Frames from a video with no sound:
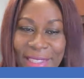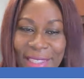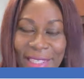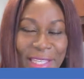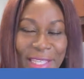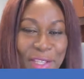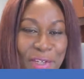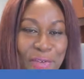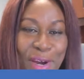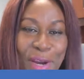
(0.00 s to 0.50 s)

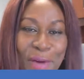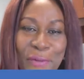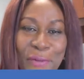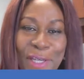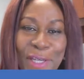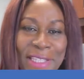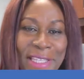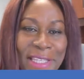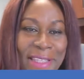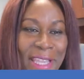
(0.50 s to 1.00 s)
hit the ground
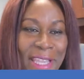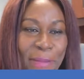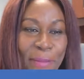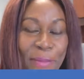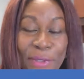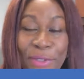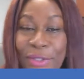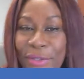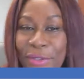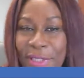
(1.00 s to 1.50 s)
running. They're
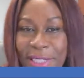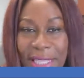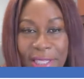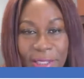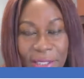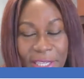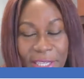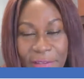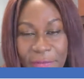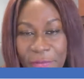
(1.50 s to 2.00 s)
able to start
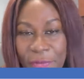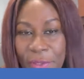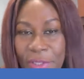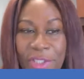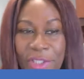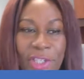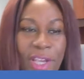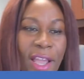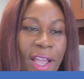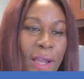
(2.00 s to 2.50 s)
looking for a
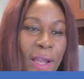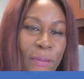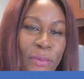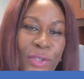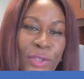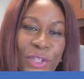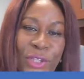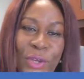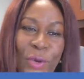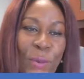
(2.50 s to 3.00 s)
job,
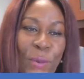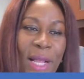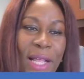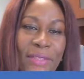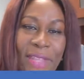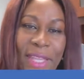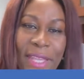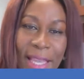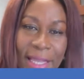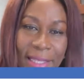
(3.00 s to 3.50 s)
while
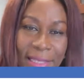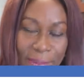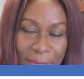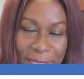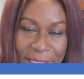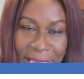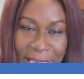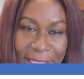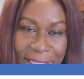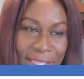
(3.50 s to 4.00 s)
they're
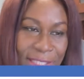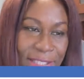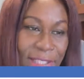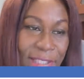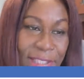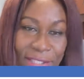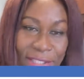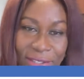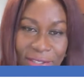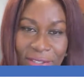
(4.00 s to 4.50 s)
acclimatizing to
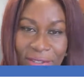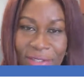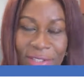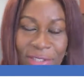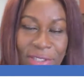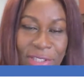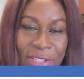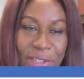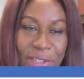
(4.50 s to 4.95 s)
the, to a